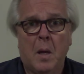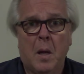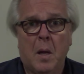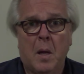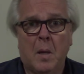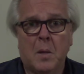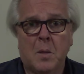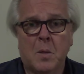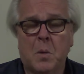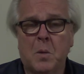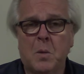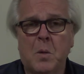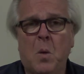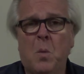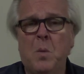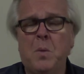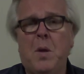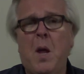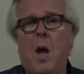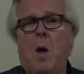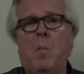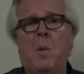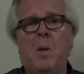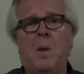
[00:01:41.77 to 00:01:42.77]
So
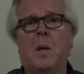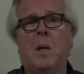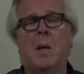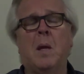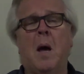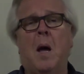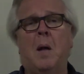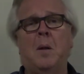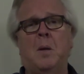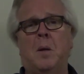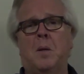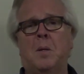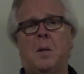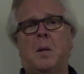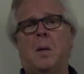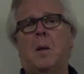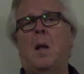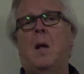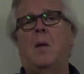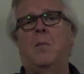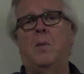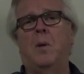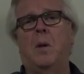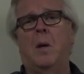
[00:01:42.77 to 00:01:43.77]
don't tell me that God doesn't
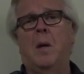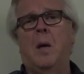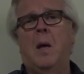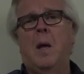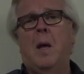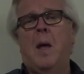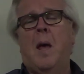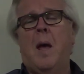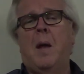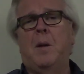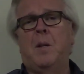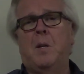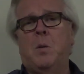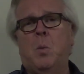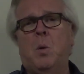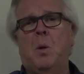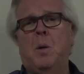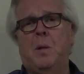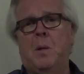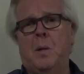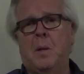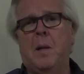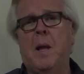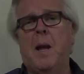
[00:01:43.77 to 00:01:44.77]
love you and is
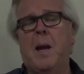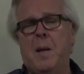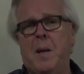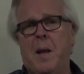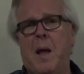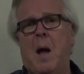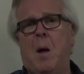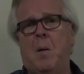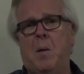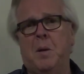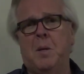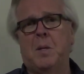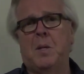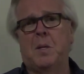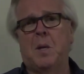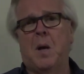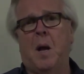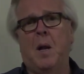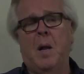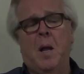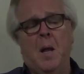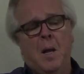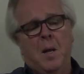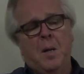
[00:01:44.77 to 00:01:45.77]
willing to lay down his
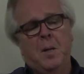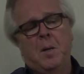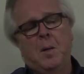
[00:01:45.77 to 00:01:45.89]
son.